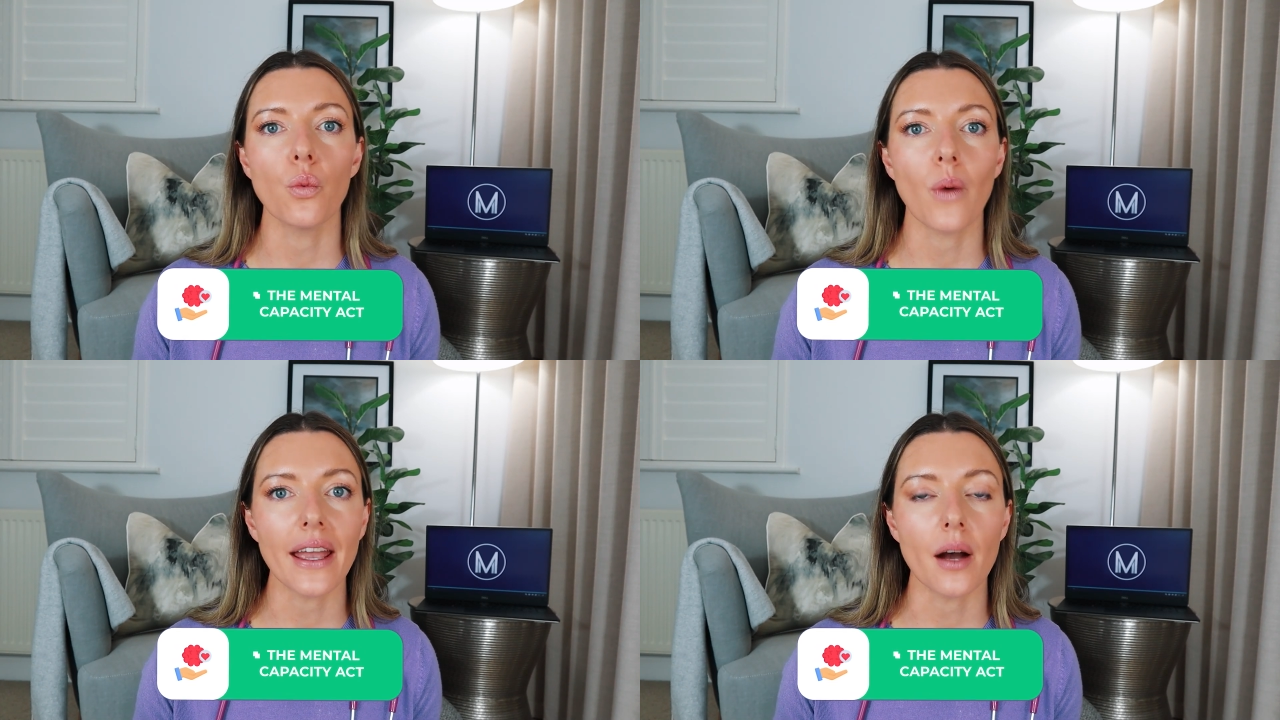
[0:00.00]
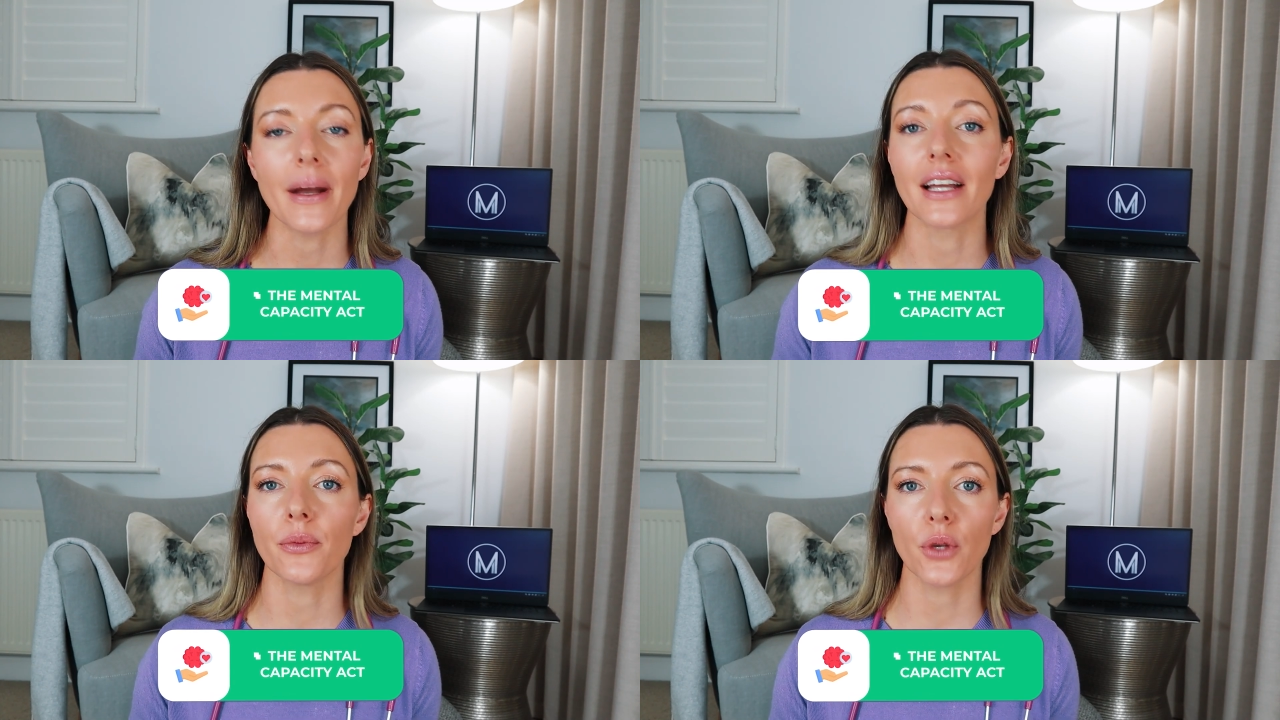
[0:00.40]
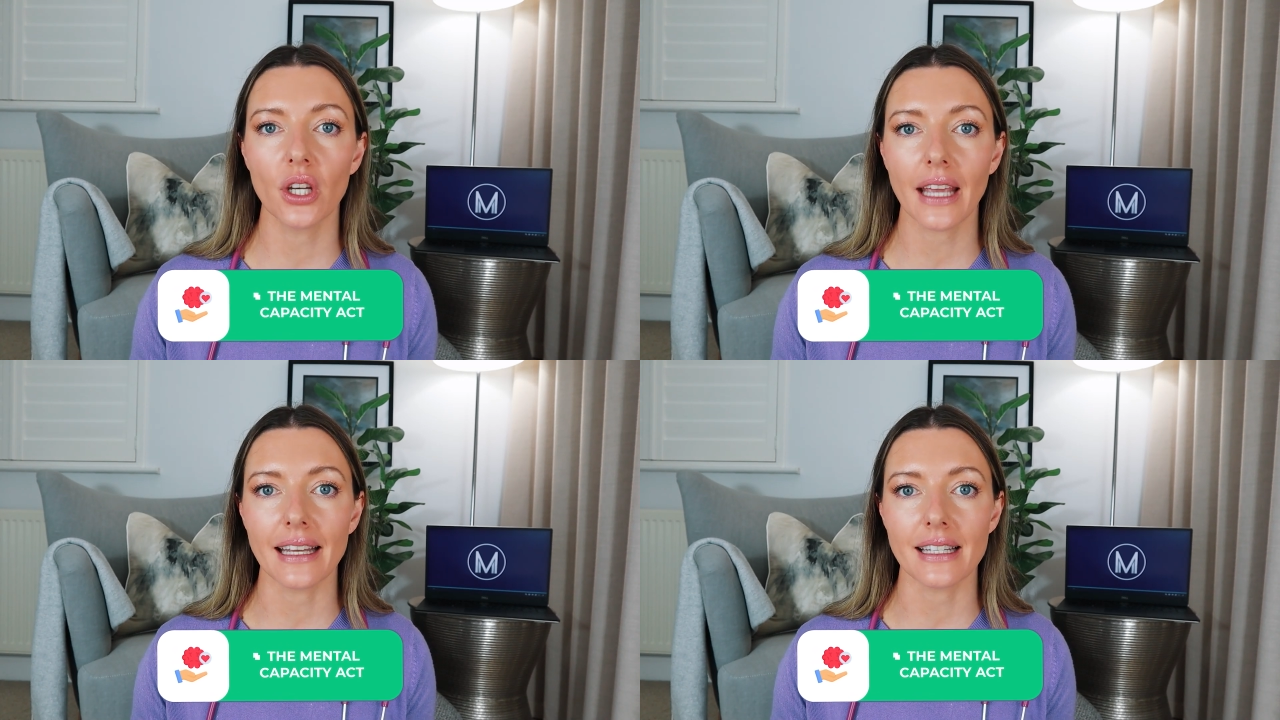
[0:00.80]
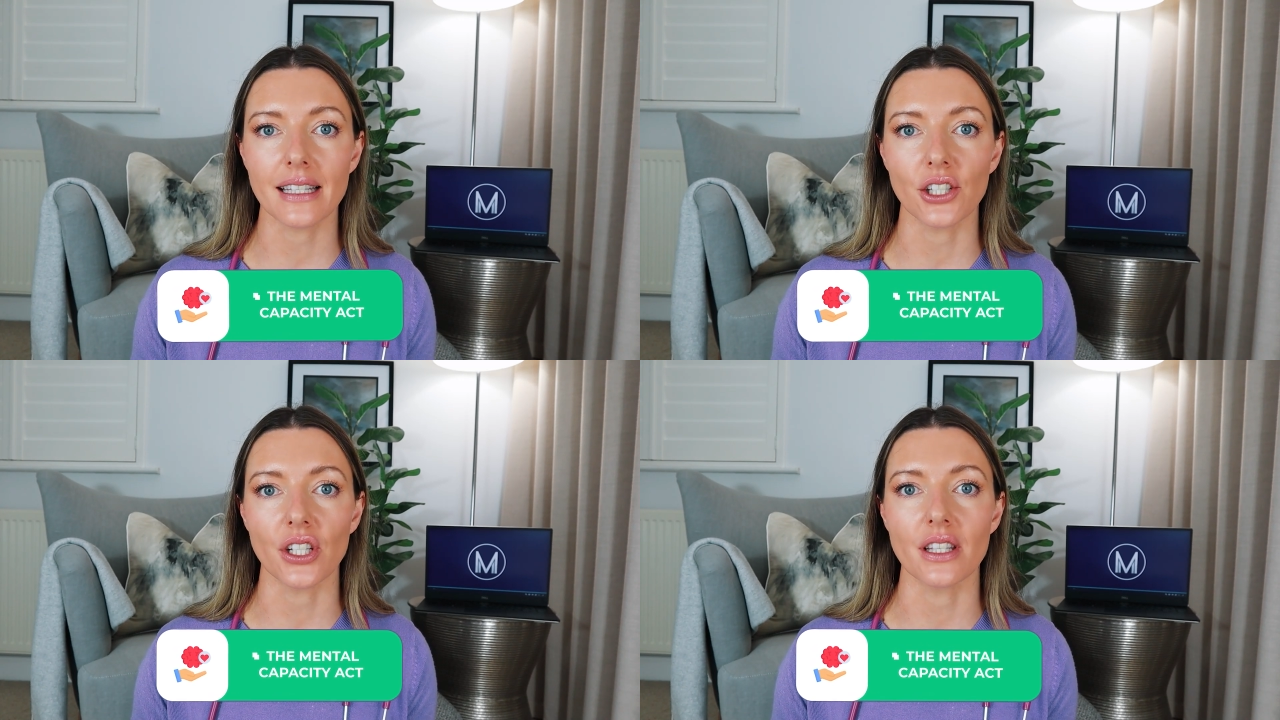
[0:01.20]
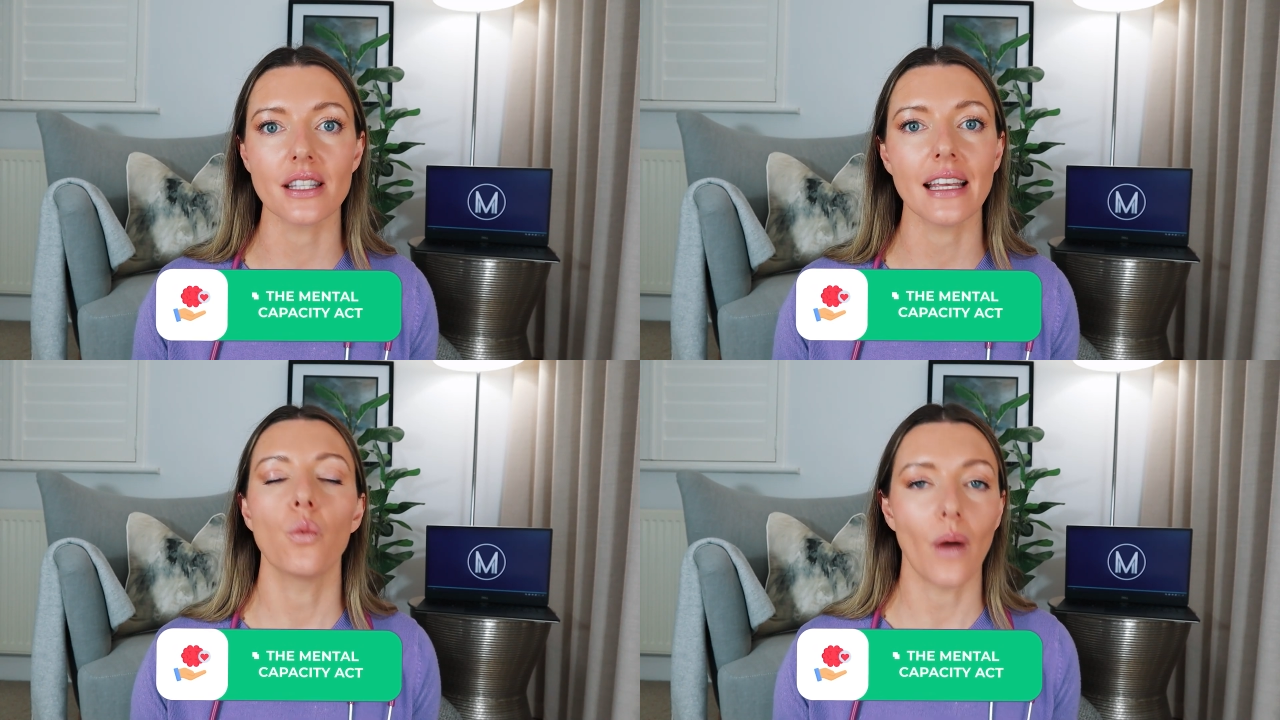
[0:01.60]
weigh up and communicate
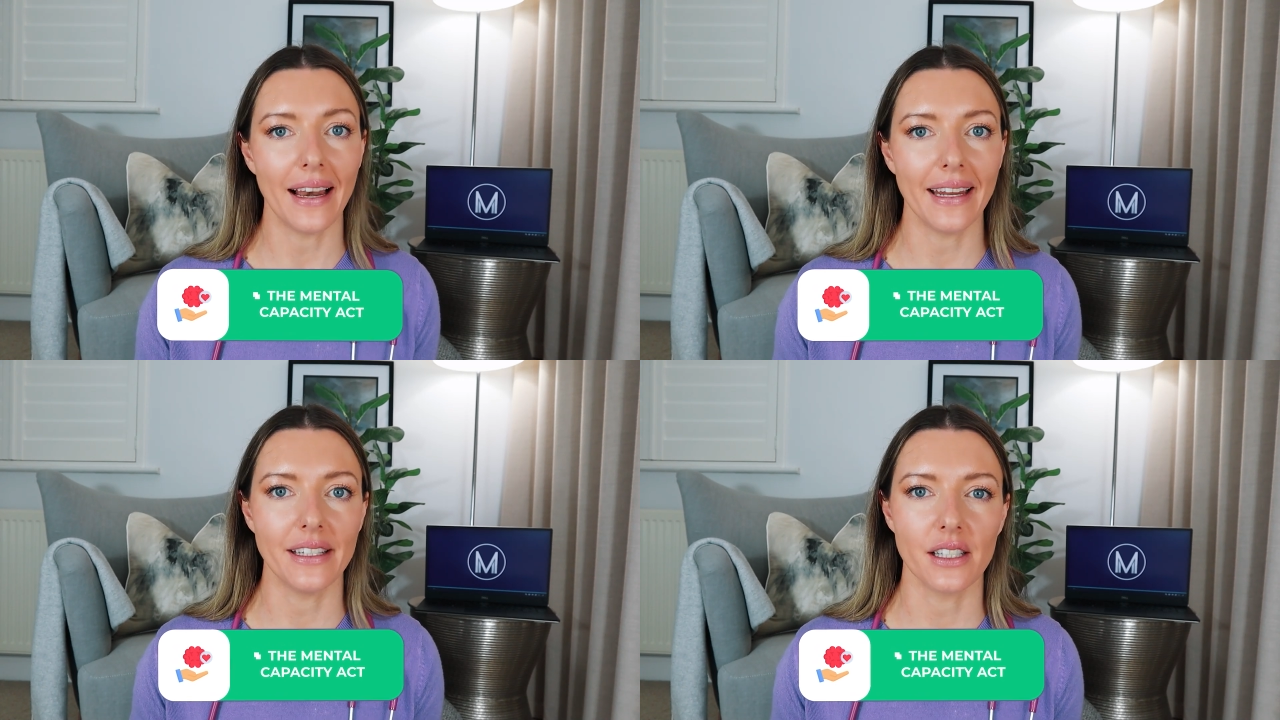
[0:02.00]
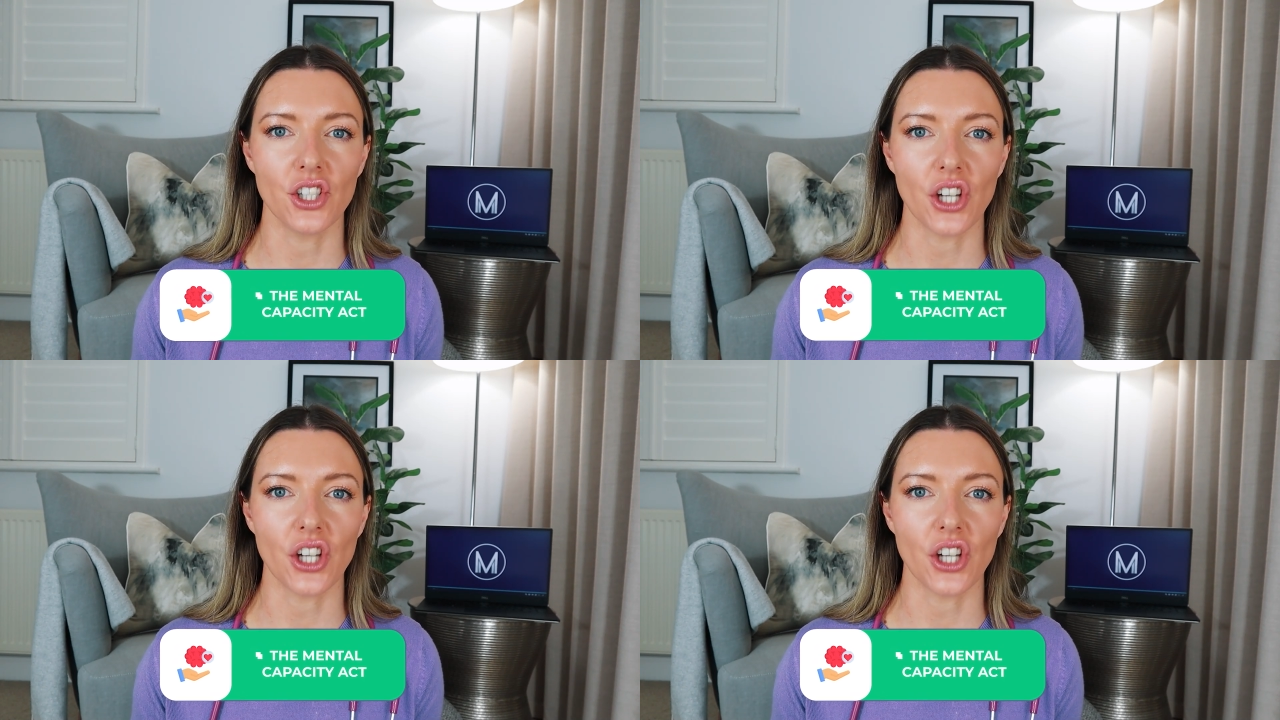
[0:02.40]
decisions well into